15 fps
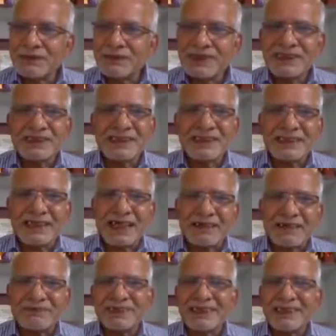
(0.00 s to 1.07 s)
to which the
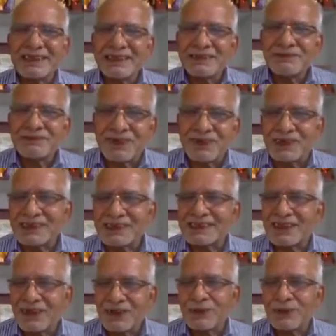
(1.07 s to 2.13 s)
traffic in the false
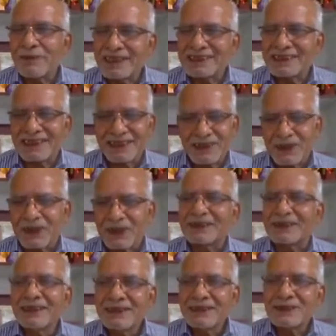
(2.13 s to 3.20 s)
documents had gone.
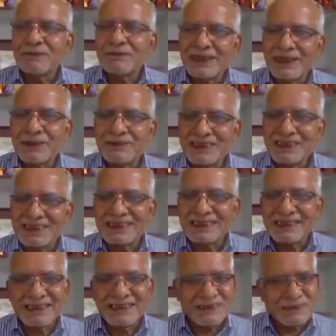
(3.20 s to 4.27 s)
So many of these
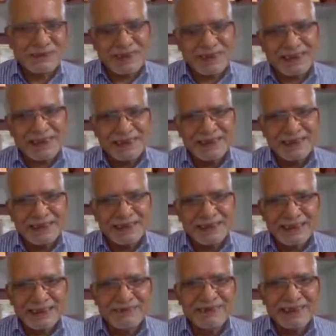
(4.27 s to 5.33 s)
Indians were
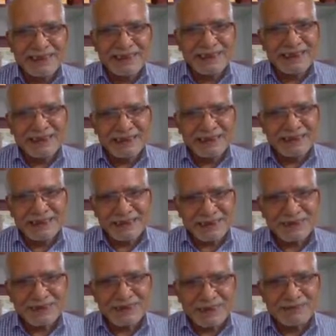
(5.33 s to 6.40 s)
leaving in
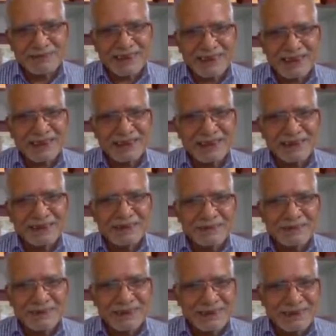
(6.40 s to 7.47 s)
South Africa
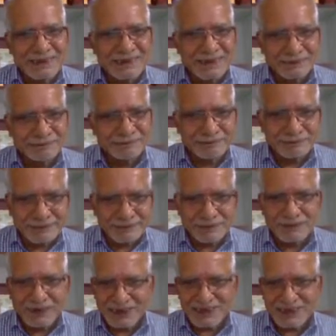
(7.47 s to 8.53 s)
with the
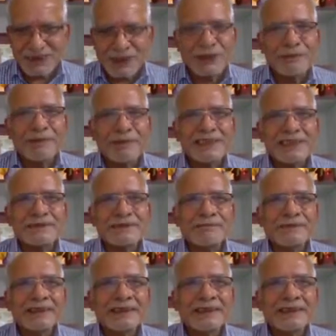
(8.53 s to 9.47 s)
false documents.